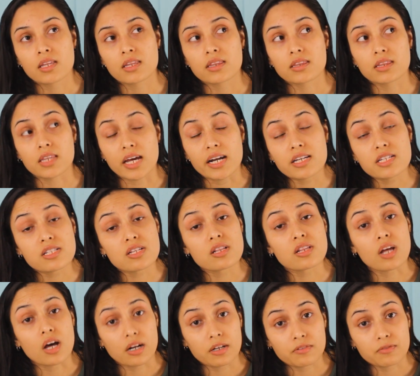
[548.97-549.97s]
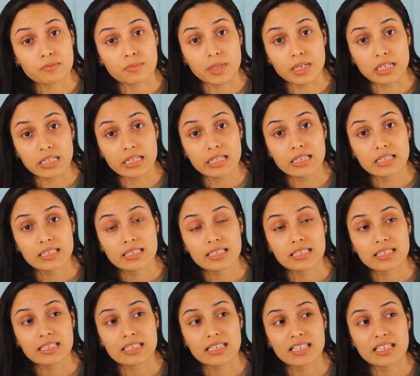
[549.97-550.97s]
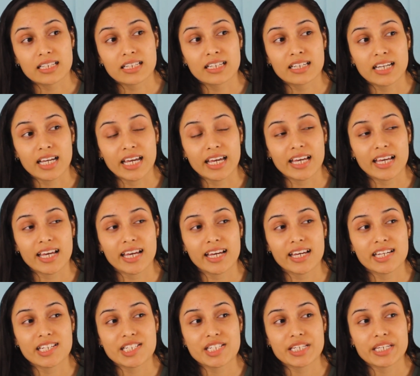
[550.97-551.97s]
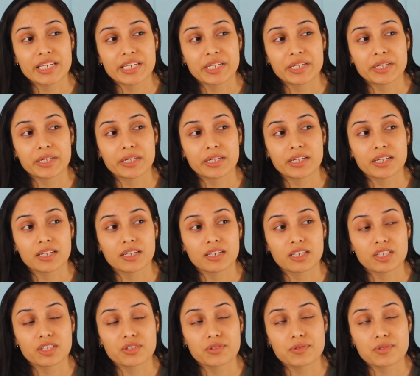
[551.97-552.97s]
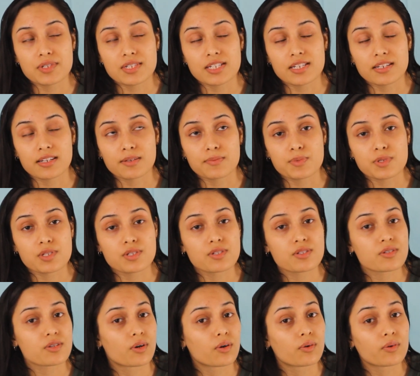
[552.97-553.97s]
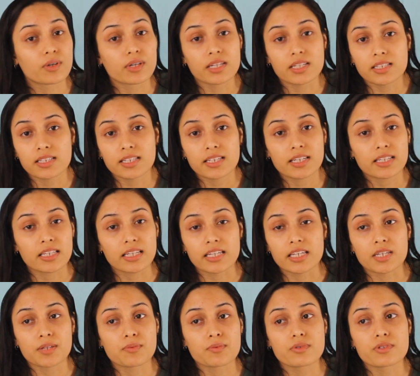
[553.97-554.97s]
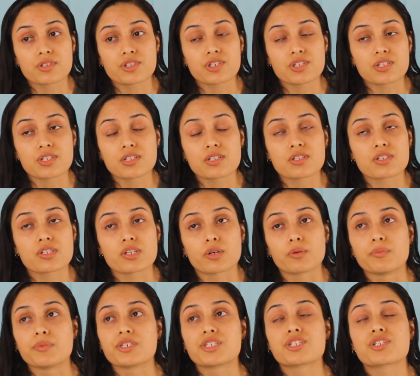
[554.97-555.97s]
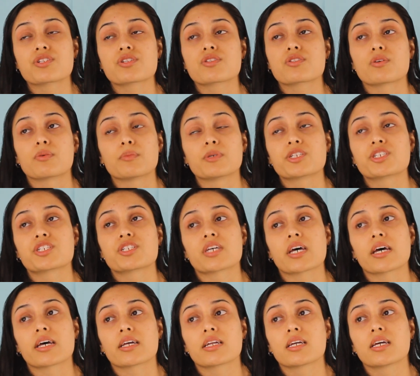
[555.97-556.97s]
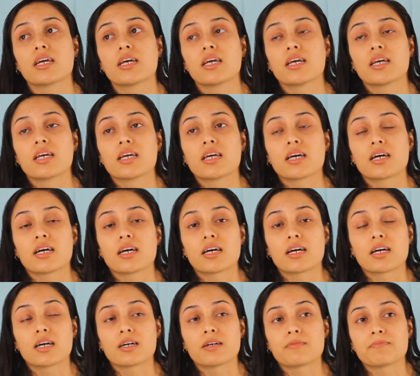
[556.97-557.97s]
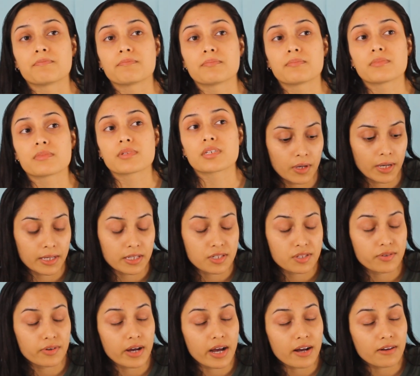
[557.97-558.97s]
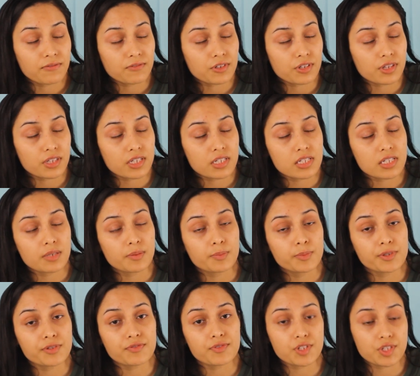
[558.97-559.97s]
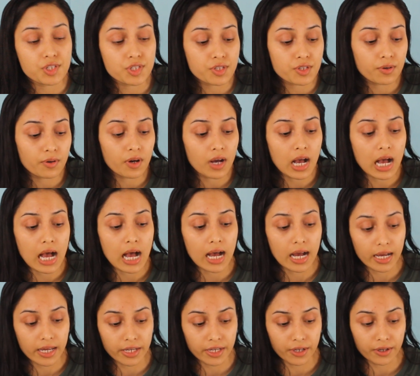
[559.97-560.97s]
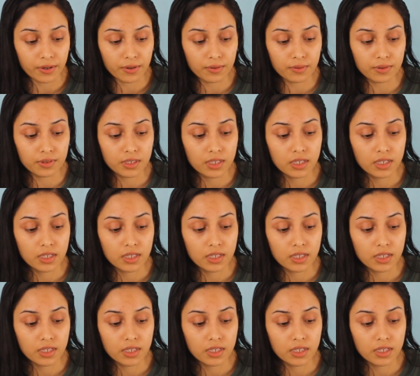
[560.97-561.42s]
That is a lot of money. And he used it up so quickly, like he was just in so much debt. Okay, so after this he moved to Ohio.